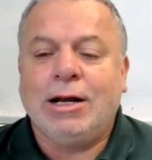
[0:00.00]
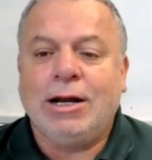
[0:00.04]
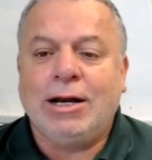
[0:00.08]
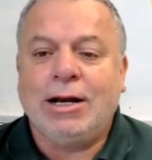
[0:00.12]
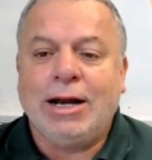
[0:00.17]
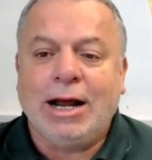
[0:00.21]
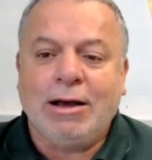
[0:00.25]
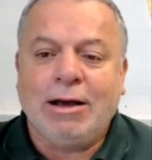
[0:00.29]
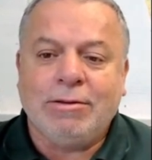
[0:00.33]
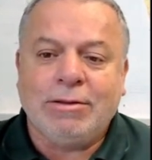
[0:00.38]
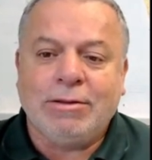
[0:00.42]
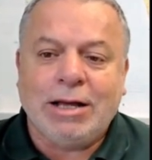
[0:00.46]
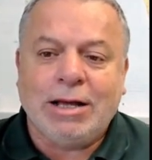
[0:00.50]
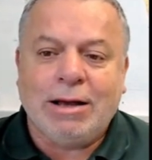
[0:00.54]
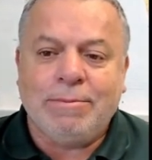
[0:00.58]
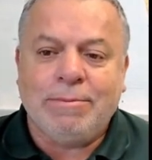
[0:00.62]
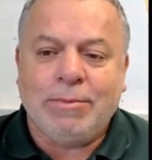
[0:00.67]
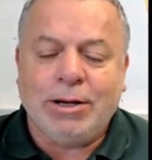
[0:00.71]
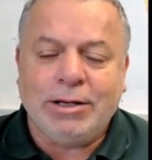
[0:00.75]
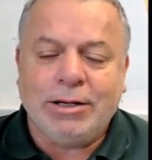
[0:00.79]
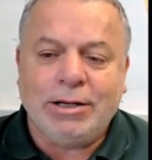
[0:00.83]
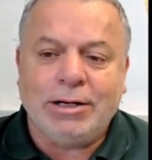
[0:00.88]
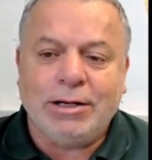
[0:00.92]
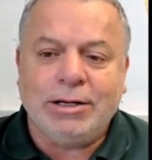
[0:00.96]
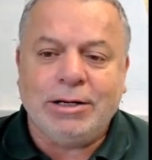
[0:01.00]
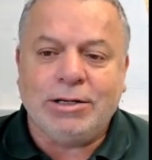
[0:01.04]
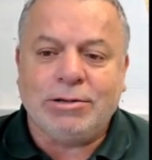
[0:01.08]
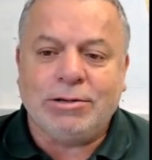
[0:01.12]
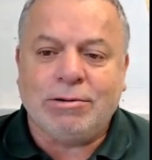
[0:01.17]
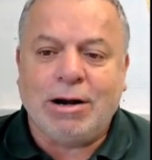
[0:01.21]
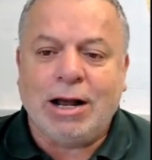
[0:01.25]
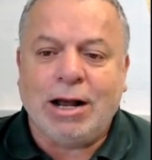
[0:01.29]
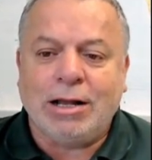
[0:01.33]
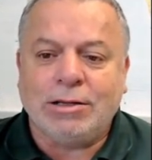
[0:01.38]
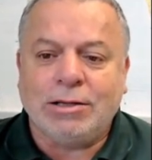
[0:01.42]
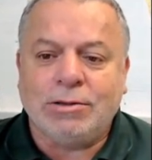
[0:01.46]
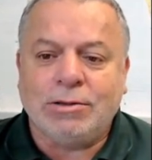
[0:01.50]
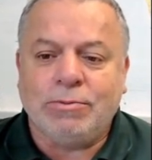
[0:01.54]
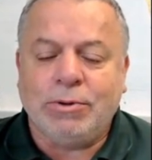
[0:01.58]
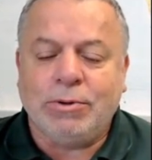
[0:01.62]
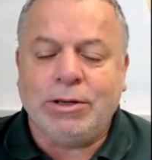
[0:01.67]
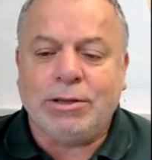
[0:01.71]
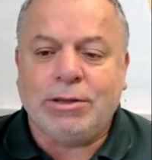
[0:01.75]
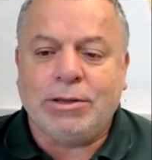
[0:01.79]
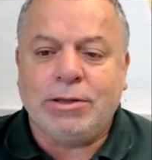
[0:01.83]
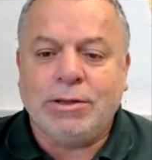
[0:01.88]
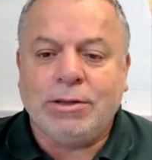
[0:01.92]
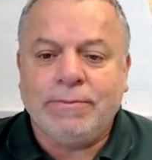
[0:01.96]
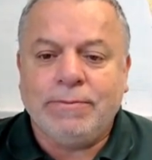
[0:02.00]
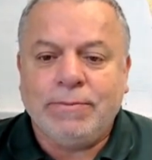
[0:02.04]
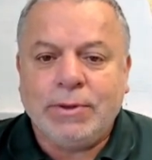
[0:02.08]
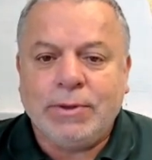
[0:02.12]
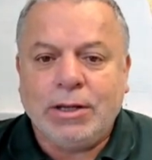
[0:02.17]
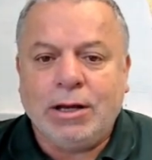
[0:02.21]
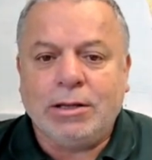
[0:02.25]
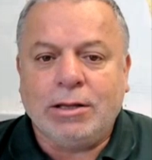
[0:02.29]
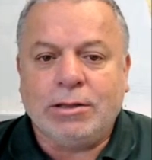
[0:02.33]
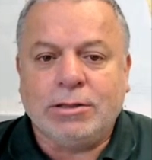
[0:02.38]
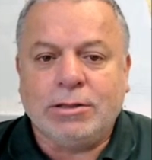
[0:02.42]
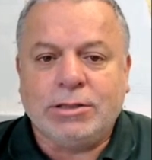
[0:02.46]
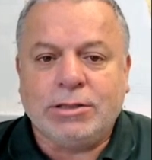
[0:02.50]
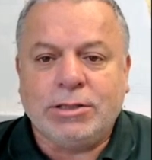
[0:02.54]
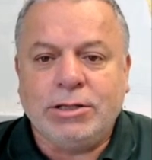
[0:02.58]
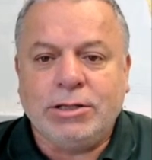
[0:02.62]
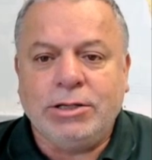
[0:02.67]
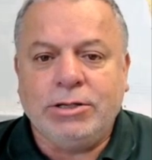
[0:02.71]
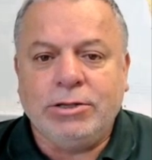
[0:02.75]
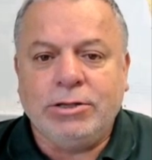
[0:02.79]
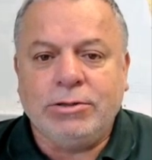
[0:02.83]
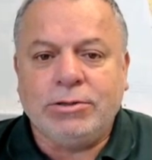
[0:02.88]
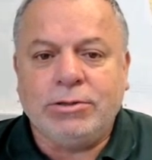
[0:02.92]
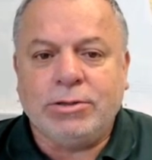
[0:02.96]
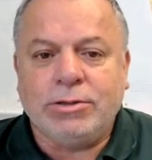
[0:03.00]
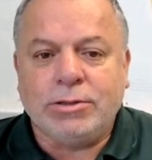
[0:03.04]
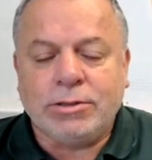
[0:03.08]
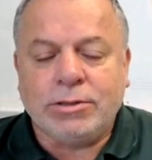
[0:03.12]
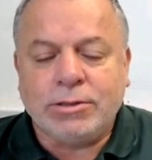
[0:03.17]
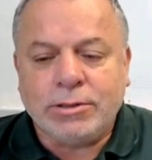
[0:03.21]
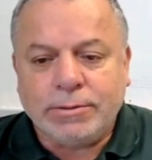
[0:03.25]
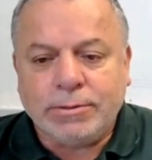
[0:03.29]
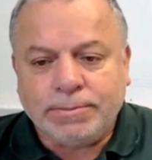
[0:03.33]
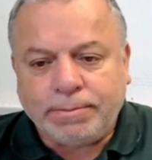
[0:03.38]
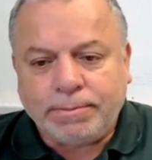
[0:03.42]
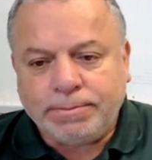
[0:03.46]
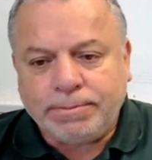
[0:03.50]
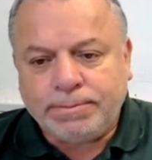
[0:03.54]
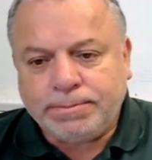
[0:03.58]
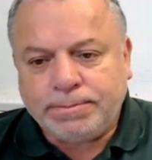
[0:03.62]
and how that might interact with other sea users.